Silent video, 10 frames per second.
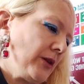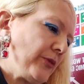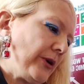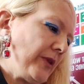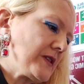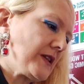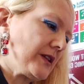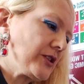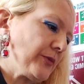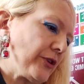
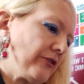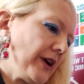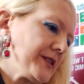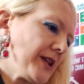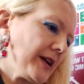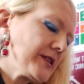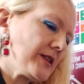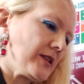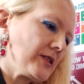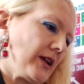promised to provide
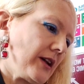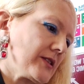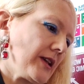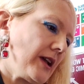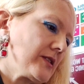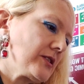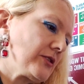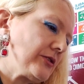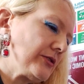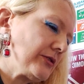taxes cuts, aid
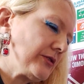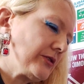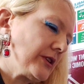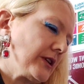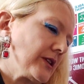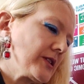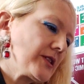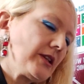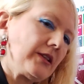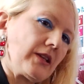to
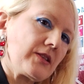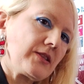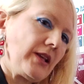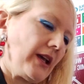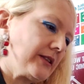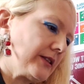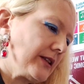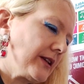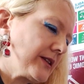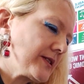cities and
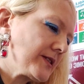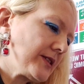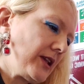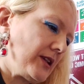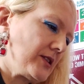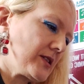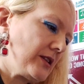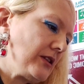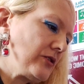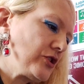states,
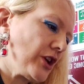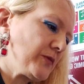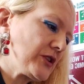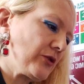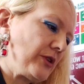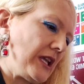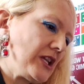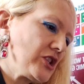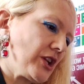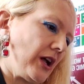new jobs
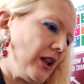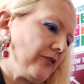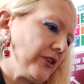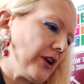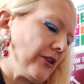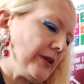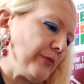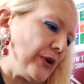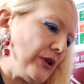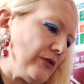creation, healthcare
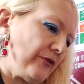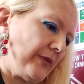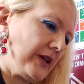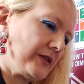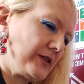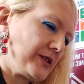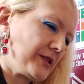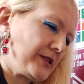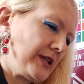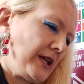improvement.